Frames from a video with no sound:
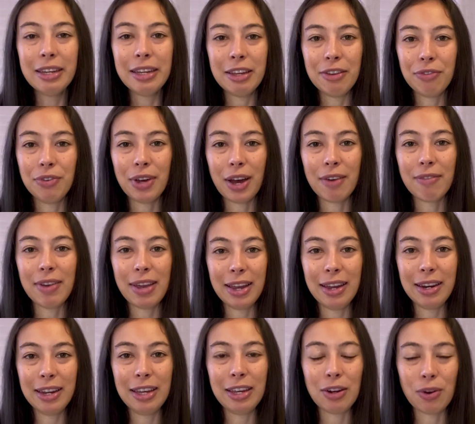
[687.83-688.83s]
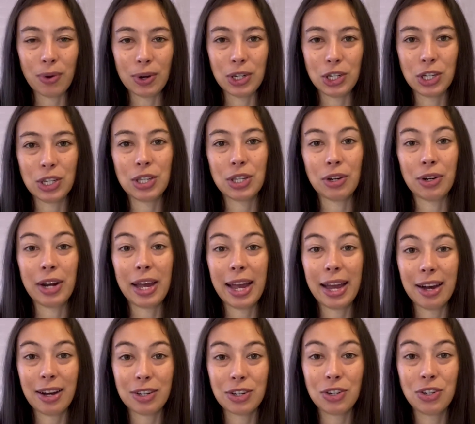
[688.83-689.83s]
If you have any questions on
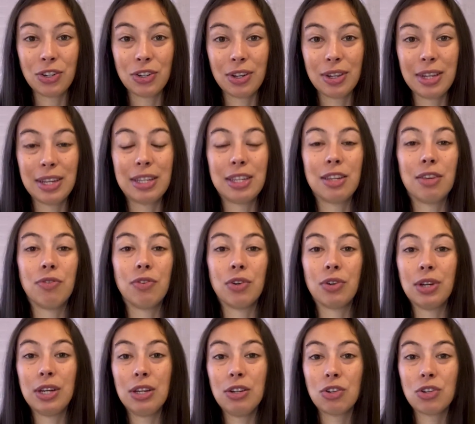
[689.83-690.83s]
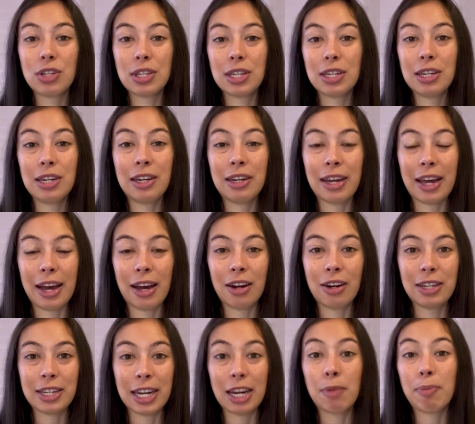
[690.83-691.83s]
how to do this, if you're interested in how to
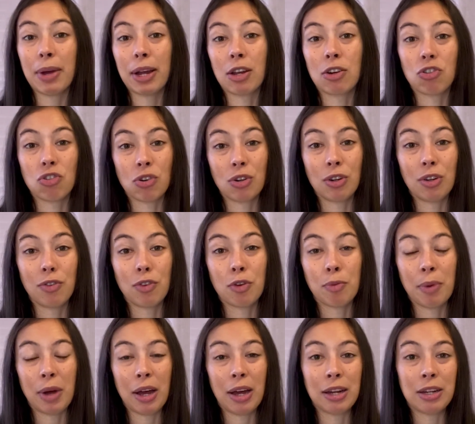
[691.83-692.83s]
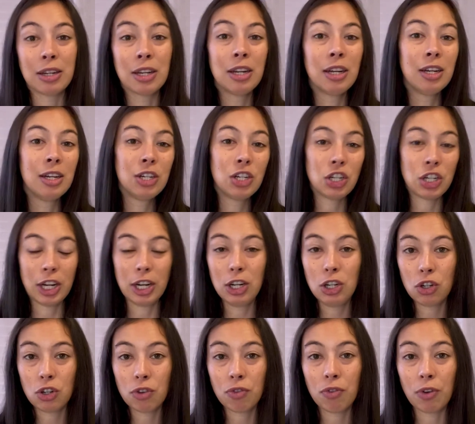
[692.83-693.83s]
take back control of your mind, change
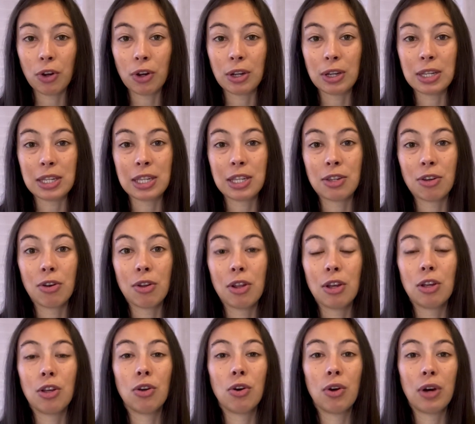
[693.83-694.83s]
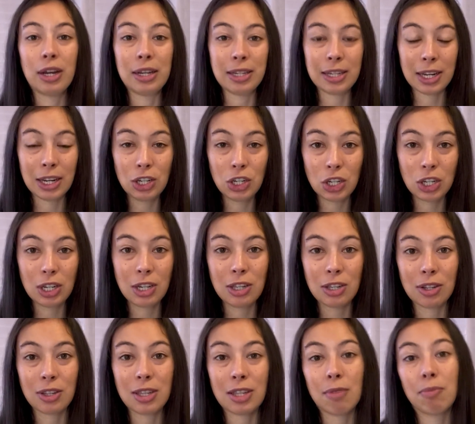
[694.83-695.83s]
your focus so that your attention is
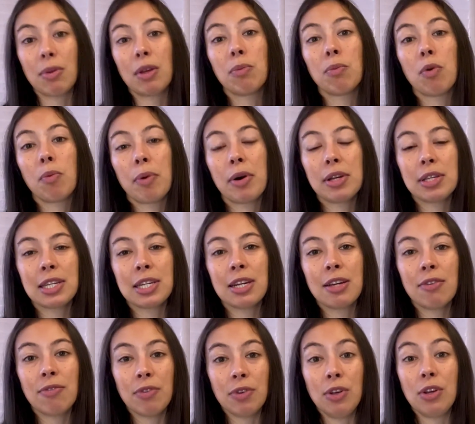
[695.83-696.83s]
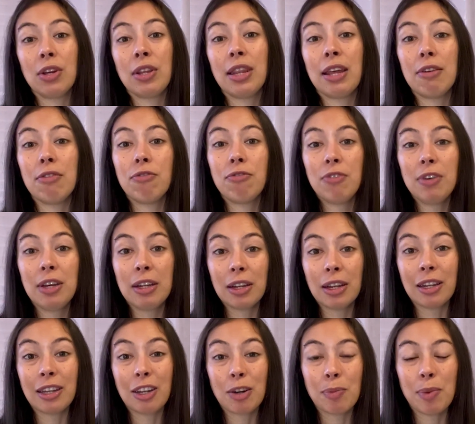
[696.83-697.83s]
on something more positive, you can then feel a
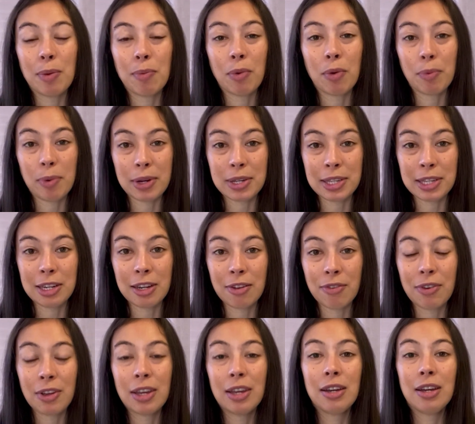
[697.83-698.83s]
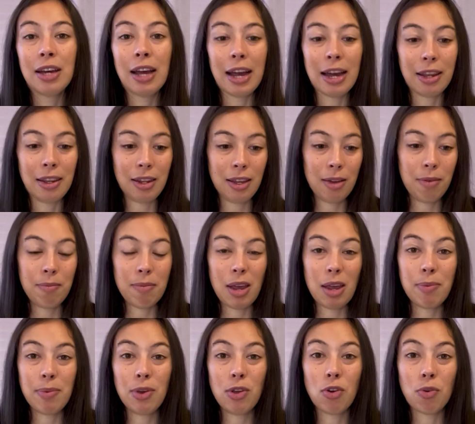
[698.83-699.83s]
little bit more positive, and then
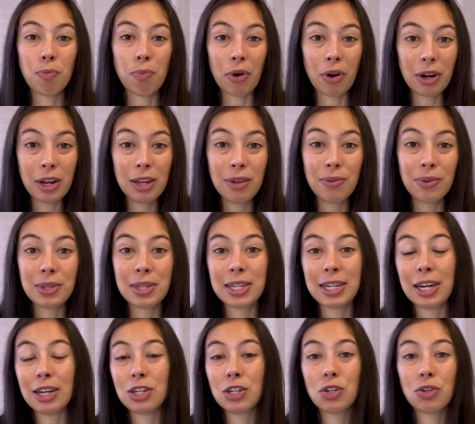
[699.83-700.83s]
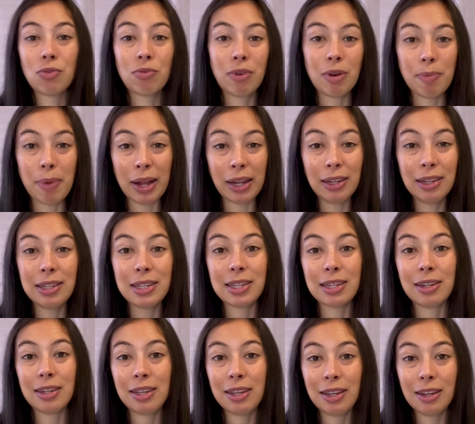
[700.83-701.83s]
maybe your body will start to rebalance
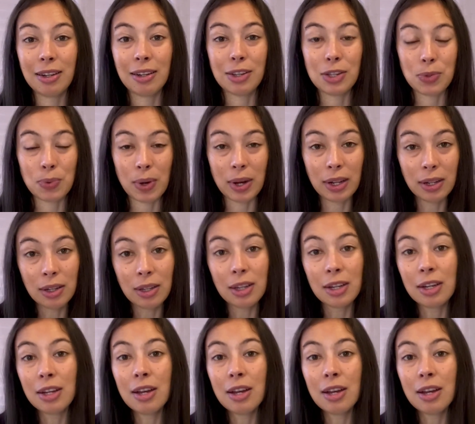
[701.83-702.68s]
and heal as well,